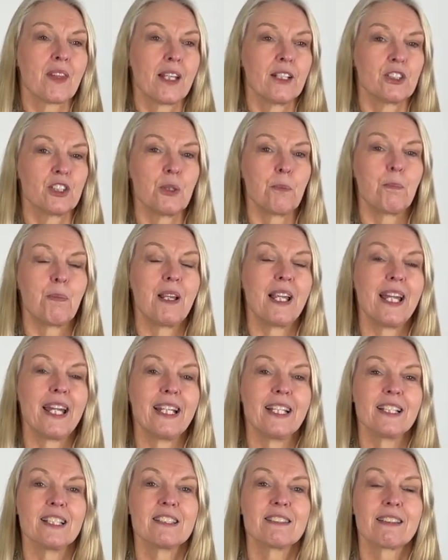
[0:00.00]
to play
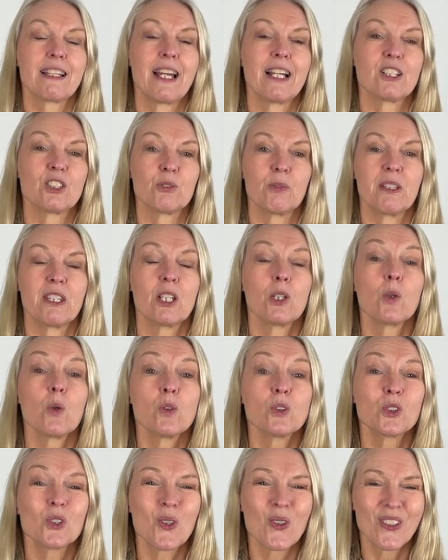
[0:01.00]
the scales with the
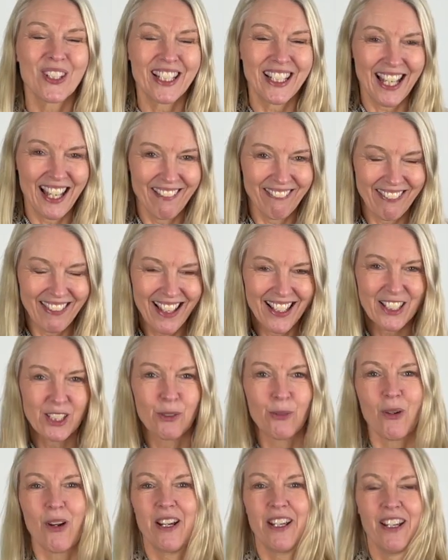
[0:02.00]
long tonic, and that's
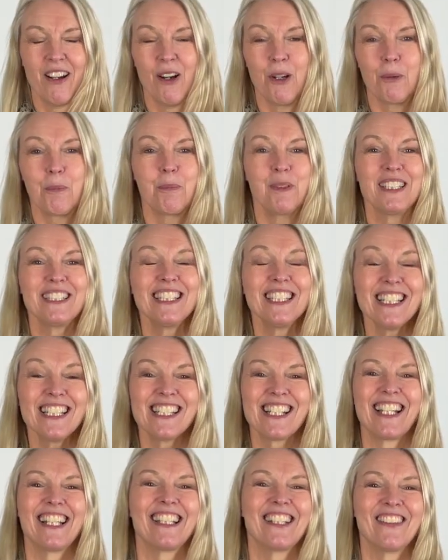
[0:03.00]
why I'll be
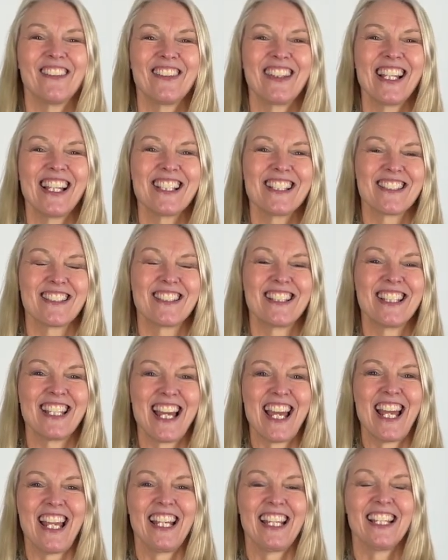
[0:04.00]
teaching you this
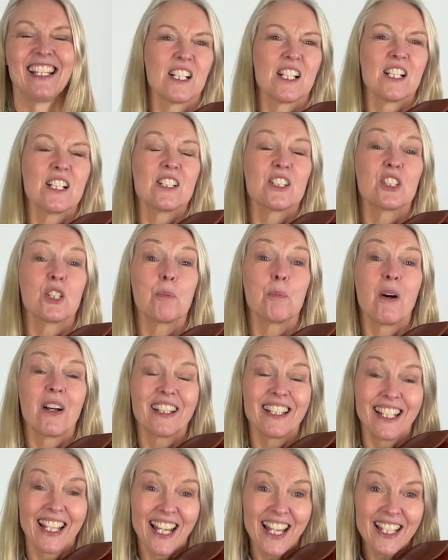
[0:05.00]
today. So by
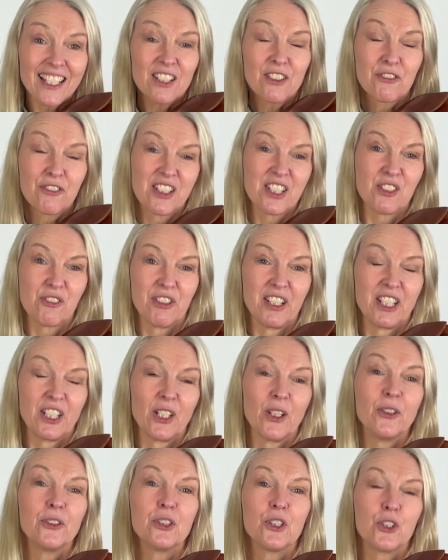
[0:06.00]
the end of this
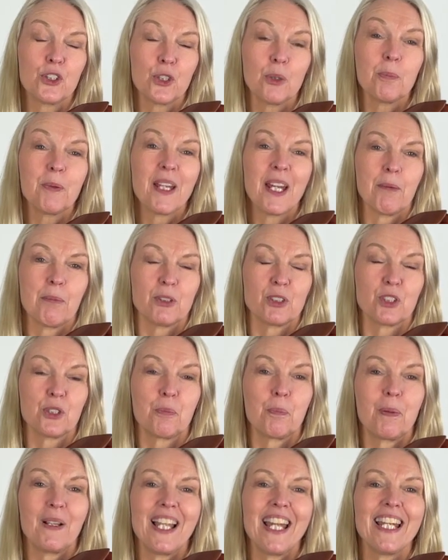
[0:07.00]
video you should be able to
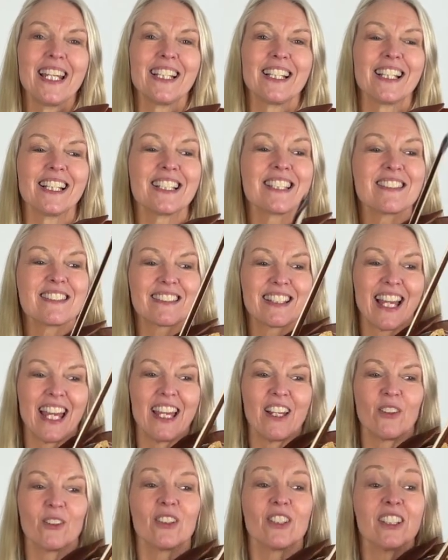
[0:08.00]
play this
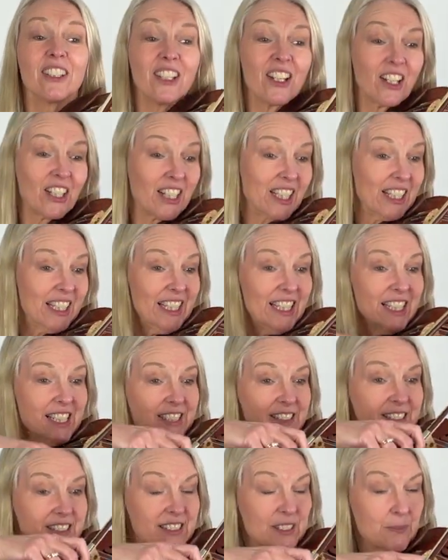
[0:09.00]
scale like
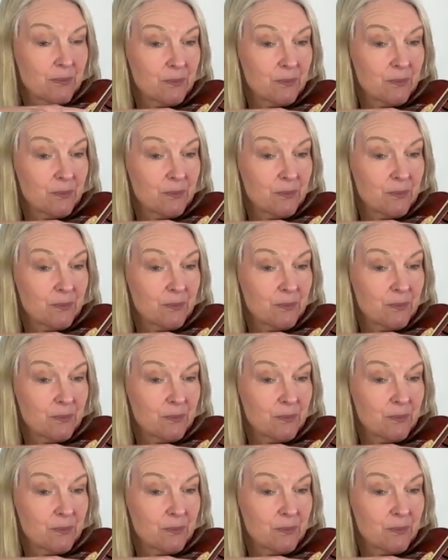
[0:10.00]
this.